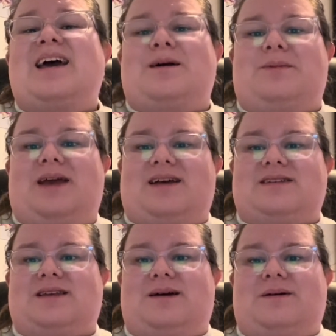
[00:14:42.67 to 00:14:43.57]
yeah,
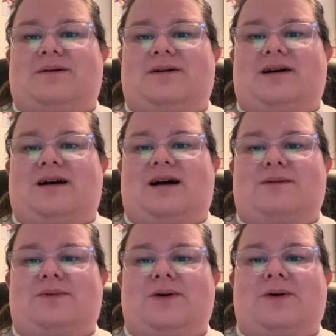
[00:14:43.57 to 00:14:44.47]
so
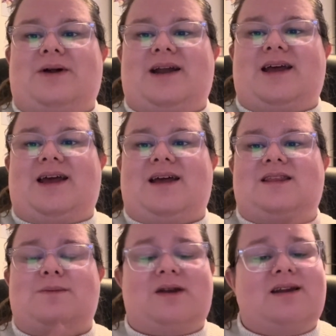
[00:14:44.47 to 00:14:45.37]
I'm recording
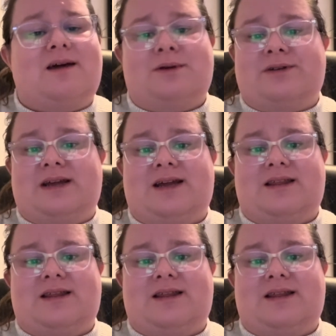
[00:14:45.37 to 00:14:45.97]
the amount of time I read,